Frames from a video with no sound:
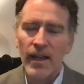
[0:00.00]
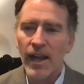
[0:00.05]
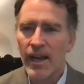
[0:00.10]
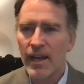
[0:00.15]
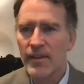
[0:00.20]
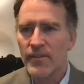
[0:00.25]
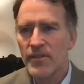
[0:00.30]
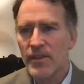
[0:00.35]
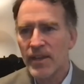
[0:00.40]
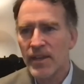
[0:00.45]

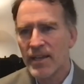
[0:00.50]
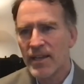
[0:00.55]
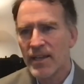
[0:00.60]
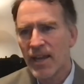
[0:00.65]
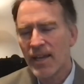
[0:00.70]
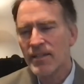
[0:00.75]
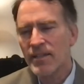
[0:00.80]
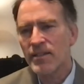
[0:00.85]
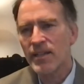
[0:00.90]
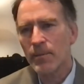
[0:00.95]
And they
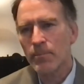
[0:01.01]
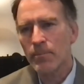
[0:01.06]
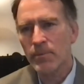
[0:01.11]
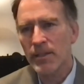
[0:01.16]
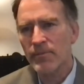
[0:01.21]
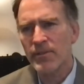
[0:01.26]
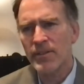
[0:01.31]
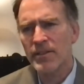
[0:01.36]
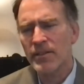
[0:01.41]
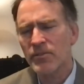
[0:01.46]
ended up
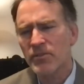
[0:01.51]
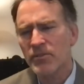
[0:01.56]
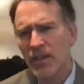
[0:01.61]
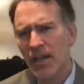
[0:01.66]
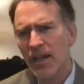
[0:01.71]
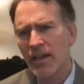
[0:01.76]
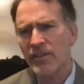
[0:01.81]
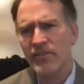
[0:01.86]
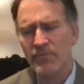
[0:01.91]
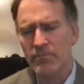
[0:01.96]
living this
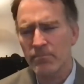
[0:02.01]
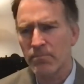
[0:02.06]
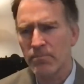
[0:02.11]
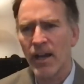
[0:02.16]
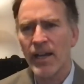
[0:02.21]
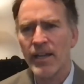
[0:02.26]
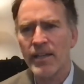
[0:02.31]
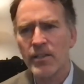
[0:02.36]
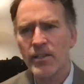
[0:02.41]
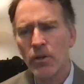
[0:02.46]
kind of
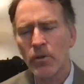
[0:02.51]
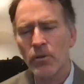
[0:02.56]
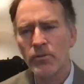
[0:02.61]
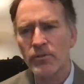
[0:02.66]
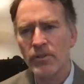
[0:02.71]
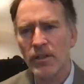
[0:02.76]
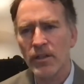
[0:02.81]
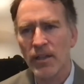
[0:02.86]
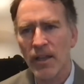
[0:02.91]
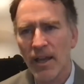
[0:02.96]
bi
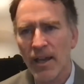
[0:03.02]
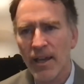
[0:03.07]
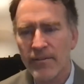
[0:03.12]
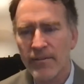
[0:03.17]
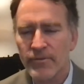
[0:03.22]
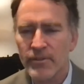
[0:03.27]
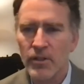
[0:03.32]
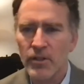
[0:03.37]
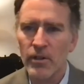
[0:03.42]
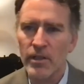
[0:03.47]
coastal life
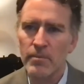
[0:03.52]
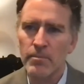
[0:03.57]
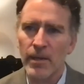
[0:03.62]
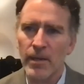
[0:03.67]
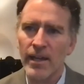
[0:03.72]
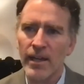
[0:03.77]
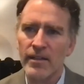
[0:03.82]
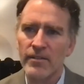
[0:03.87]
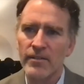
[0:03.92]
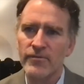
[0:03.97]
going
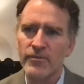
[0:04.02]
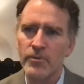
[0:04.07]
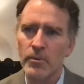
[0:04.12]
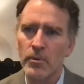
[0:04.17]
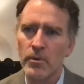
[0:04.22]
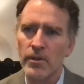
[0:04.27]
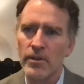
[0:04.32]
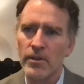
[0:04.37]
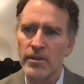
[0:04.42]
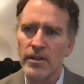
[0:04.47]
back and
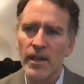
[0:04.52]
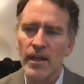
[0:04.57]
forth.